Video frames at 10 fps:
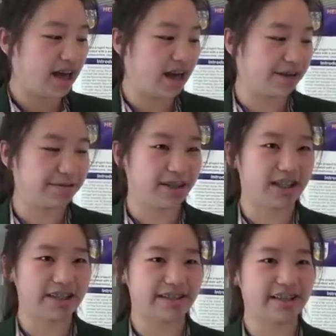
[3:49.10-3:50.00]
I
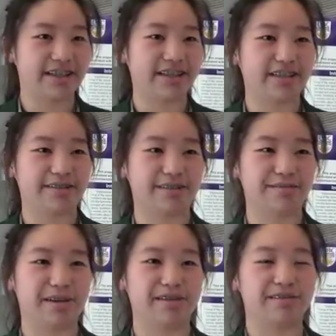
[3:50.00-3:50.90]
realized that this
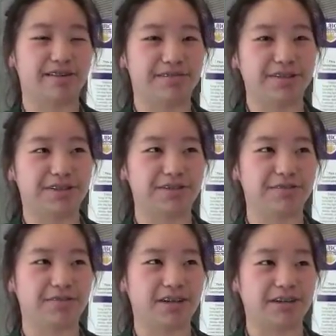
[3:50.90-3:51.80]
amount of soft
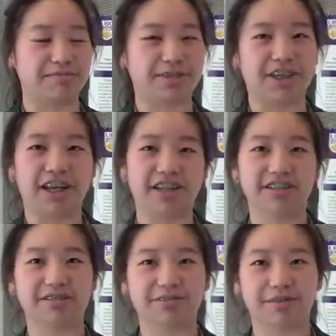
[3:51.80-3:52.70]
tissue um,
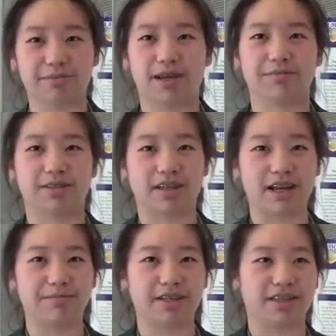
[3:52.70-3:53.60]
changed from time to
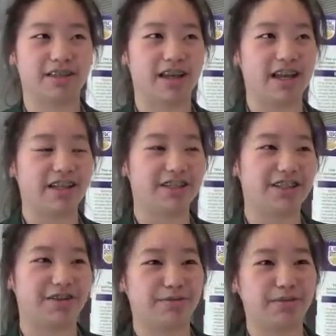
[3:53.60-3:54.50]
time, like, and she
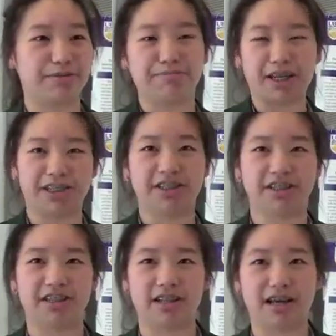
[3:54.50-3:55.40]
never really
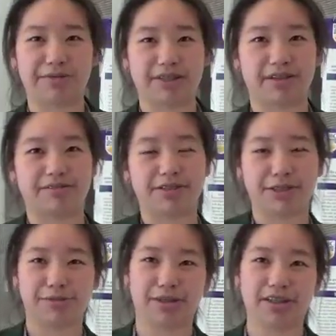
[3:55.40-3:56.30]
mentioned how much soft
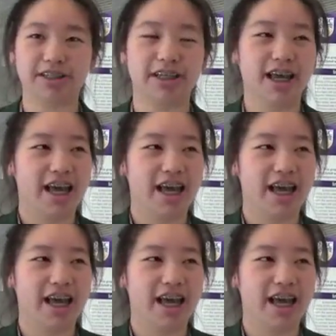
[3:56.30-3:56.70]
tissue was on it.